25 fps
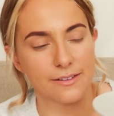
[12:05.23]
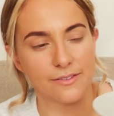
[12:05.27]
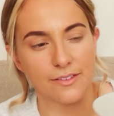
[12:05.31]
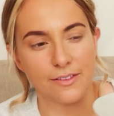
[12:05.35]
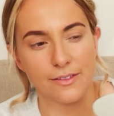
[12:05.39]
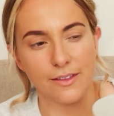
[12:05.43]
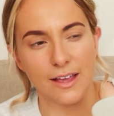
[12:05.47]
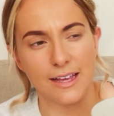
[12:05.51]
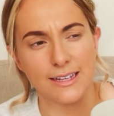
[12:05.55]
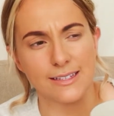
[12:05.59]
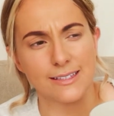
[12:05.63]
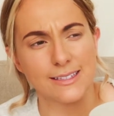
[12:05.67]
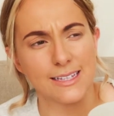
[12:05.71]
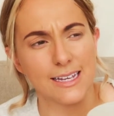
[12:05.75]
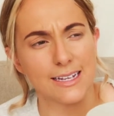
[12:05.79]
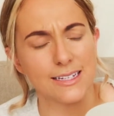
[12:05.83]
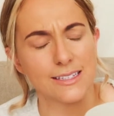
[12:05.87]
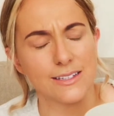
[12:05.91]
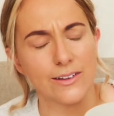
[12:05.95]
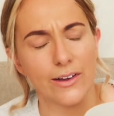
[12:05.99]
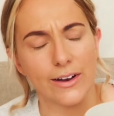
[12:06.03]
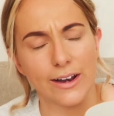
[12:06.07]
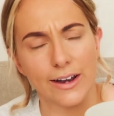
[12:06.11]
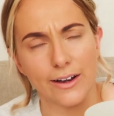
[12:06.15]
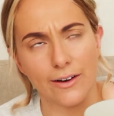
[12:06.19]
I think they're
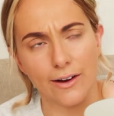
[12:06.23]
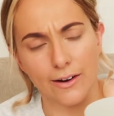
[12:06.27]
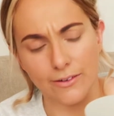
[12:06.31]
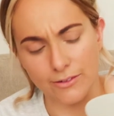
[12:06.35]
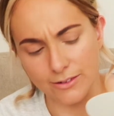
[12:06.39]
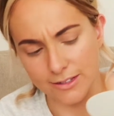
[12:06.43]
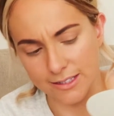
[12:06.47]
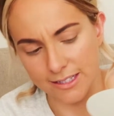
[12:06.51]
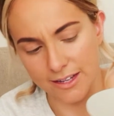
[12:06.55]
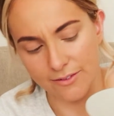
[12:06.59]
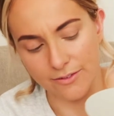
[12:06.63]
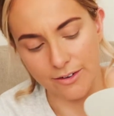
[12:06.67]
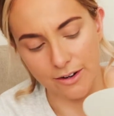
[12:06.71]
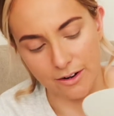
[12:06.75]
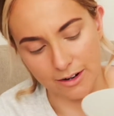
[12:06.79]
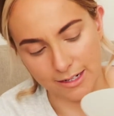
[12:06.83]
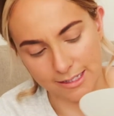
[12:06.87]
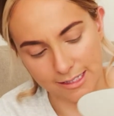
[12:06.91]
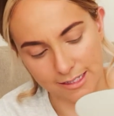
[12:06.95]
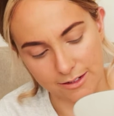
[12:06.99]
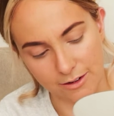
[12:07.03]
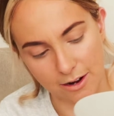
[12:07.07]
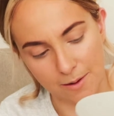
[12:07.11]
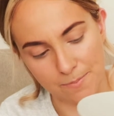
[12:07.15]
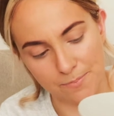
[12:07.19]
£6.99 or
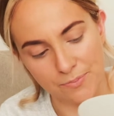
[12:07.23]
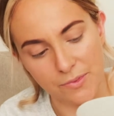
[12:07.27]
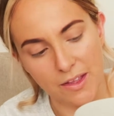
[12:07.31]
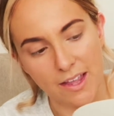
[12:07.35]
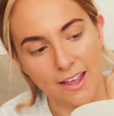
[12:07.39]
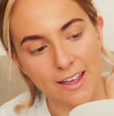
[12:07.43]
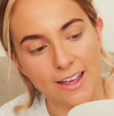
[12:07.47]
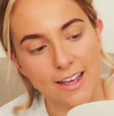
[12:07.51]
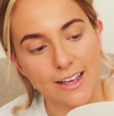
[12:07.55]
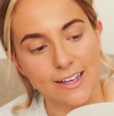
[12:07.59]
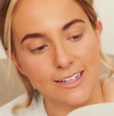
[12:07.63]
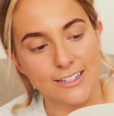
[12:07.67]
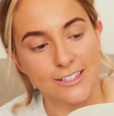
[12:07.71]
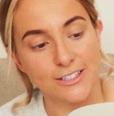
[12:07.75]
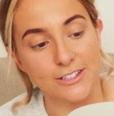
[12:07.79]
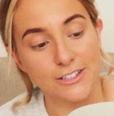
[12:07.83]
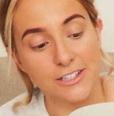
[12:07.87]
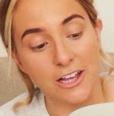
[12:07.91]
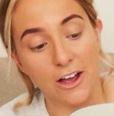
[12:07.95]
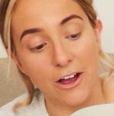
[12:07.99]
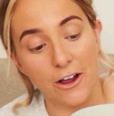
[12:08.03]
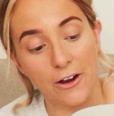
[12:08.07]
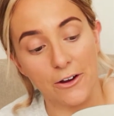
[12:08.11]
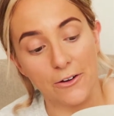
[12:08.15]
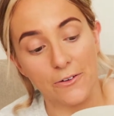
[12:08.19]
£7.99.
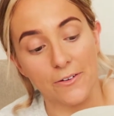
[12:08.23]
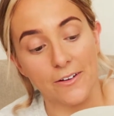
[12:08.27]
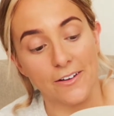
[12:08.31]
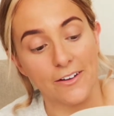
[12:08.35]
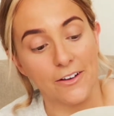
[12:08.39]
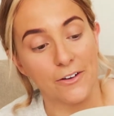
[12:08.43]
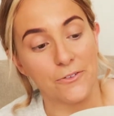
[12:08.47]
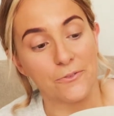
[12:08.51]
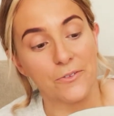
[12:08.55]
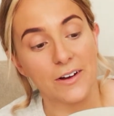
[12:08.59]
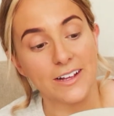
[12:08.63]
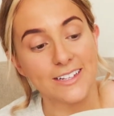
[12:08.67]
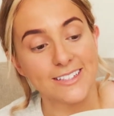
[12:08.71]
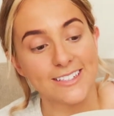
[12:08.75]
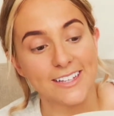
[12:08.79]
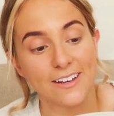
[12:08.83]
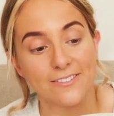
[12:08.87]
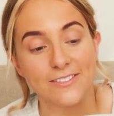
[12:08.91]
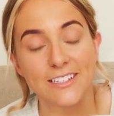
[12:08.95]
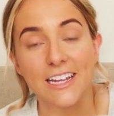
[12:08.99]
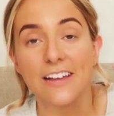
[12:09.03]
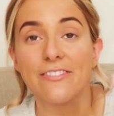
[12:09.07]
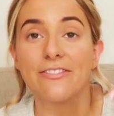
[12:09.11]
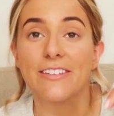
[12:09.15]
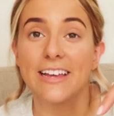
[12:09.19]
So once
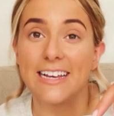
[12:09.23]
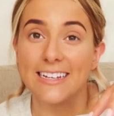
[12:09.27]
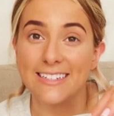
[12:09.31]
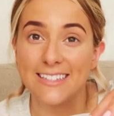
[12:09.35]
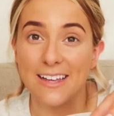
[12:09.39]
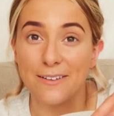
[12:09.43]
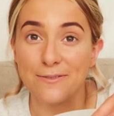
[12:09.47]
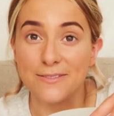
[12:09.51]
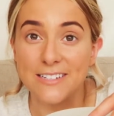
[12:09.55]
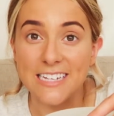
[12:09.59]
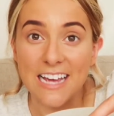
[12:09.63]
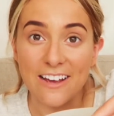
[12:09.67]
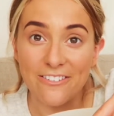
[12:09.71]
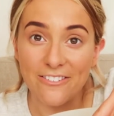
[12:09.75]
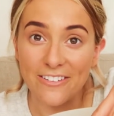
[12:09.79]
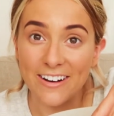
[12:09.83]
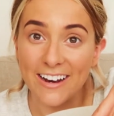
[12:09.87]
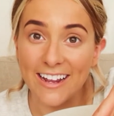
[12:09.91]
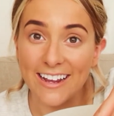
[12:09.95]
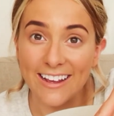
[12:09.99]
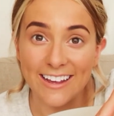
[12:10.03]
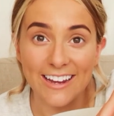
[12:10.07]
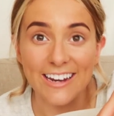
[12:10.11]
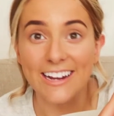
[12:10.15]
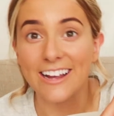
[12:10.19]
I've done this, I'm
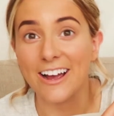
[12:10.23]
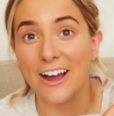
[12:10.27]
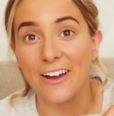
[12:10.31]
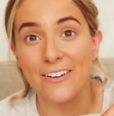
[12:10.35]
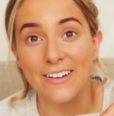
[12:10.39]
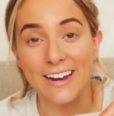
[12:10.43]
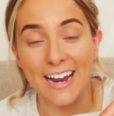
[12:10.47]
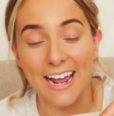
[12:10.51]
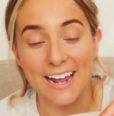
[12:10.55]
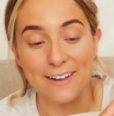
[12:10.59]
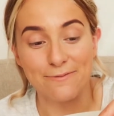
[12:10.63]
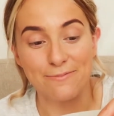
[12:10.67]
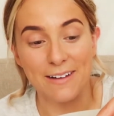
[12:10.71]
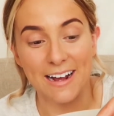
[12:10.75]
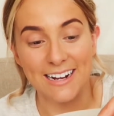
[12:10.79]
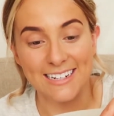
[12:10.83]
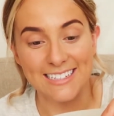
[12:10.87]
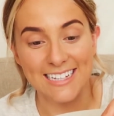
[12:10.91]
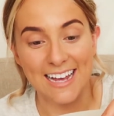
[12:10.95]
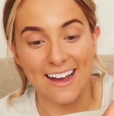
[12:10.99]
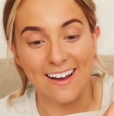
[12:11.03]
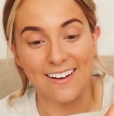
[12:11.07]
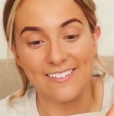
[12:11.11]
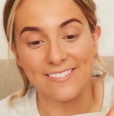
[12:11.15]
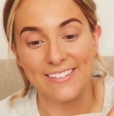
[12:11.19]
definitely going to go and head back
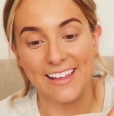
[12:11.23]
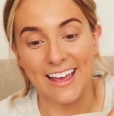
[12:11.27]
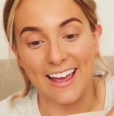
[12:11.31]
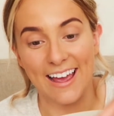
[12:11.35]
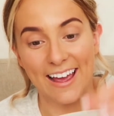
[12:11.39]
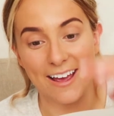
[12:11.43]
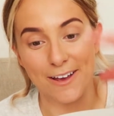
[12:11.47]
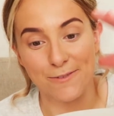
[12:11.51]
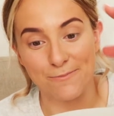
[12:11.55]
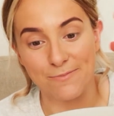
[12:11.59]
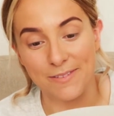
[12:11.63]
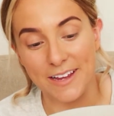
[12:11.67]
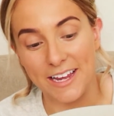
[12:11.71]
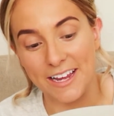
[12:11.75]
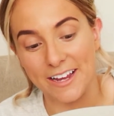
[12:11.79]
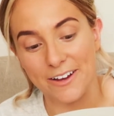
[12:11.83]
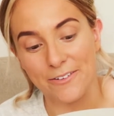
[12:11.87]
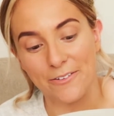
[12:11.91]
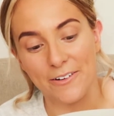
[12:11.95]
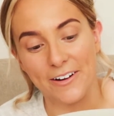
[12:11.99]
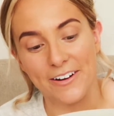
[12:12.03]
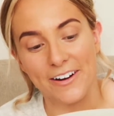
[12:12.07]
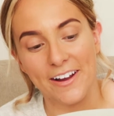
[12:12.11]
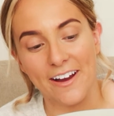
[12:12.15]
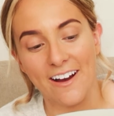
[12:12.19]
down there and
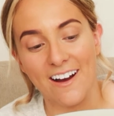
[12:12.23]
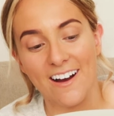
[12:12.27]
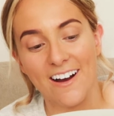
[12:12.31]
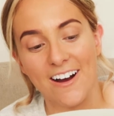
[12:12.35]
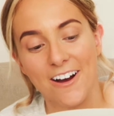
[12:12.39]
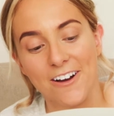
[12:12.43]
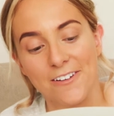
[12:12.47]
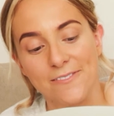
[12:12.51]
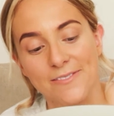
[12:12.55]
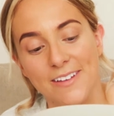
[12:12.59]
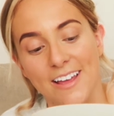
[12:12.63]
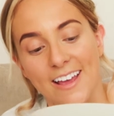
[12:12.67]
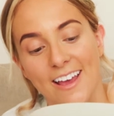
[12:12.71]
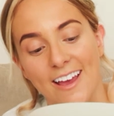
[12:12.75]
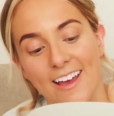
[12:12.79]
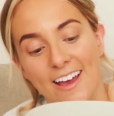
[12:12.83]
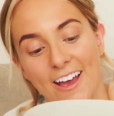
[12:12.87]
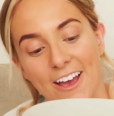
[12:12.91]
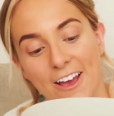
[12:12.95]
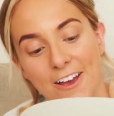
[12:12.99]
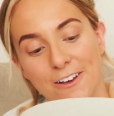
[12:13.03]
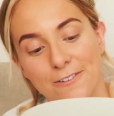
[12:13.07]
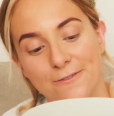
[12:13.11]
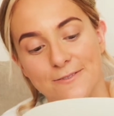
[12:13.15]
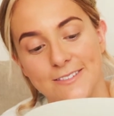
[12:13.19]
pick one up.
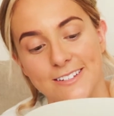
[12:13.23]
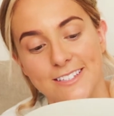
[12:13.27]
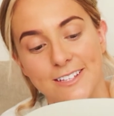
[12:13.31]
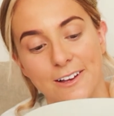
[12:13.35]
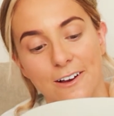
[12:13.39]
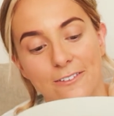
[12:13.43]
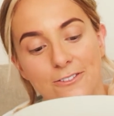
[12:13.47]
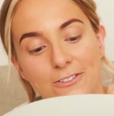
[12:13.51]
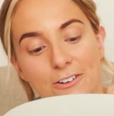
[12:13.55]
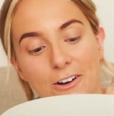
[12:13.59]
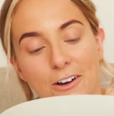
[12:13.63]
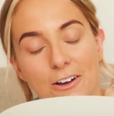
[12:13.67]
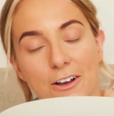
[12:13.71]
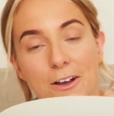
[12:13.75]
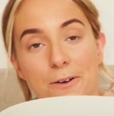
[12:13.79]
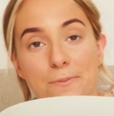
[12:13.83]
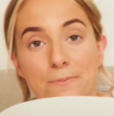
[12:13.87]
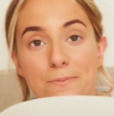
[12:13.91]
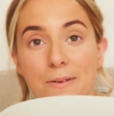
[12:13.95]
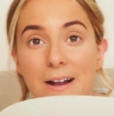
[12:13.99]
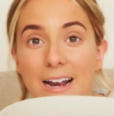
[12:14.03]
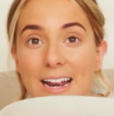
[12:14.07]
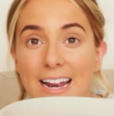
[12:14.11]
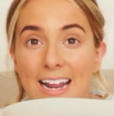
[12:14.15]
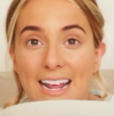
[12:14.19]
So I've got a
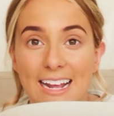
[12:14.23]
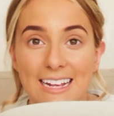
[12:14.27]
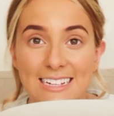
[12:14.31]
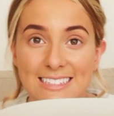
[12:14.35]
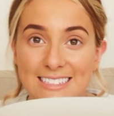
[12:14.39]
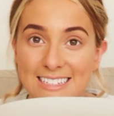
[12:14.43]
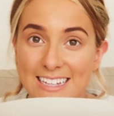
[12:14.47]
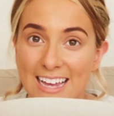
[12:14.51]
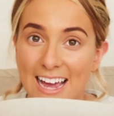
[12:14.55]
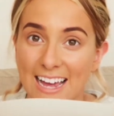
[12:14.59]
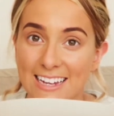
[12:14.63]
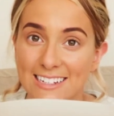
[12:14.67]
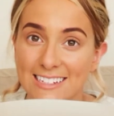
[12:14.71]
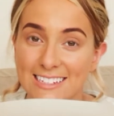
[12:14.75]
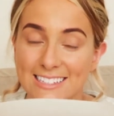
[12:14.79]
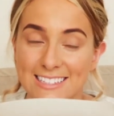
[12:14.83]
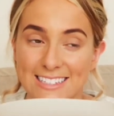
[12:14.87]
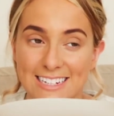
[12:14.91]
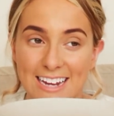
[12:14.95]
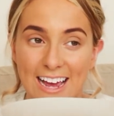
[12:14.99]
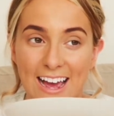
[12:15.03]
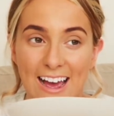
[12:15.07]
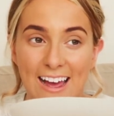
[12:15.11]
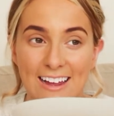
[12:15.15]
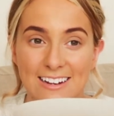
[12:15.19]
complete cake
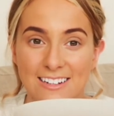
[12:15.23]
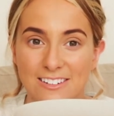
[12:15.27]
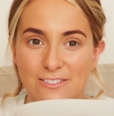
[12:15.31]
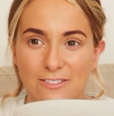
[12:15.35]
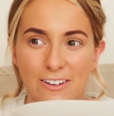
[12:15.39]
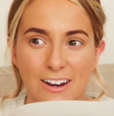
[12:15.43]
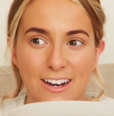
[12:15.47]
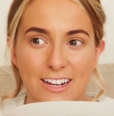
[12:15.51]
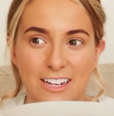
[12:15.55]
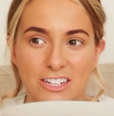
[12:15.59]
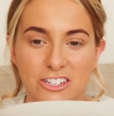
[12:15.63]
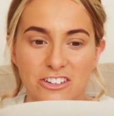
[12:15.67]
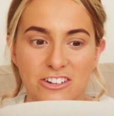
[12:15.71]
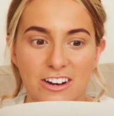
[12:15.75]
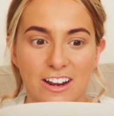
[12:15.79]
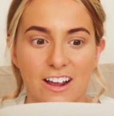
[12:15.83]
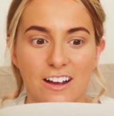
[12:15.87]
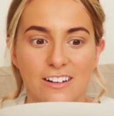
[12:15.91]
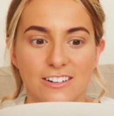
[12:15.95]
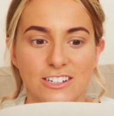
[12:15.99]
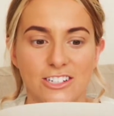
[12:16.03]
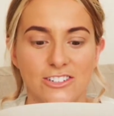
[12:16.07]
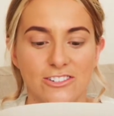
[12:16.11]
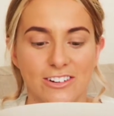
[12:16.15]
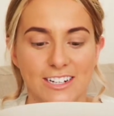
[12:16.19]
stand for literally
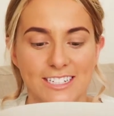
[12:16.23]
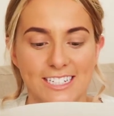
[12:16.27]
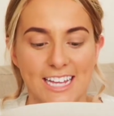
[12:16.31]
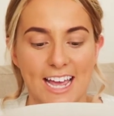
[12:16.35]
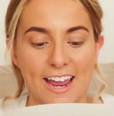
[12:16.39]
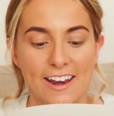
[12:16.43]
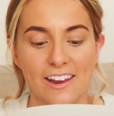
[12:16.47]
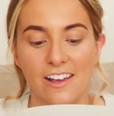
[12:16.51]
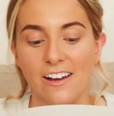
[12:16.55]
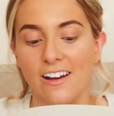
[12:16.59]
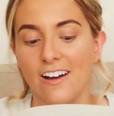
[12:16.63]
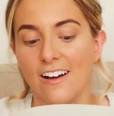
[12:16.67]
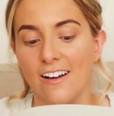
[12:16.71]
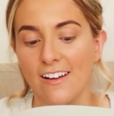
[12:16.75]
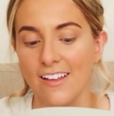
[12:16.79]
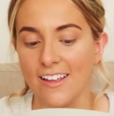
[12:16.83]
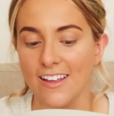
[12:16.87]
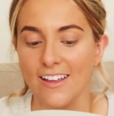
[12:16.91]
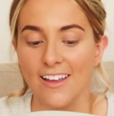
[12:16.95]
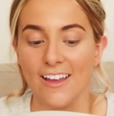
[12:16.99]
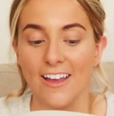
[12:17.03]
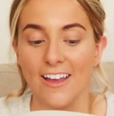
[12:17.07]
under a tenner.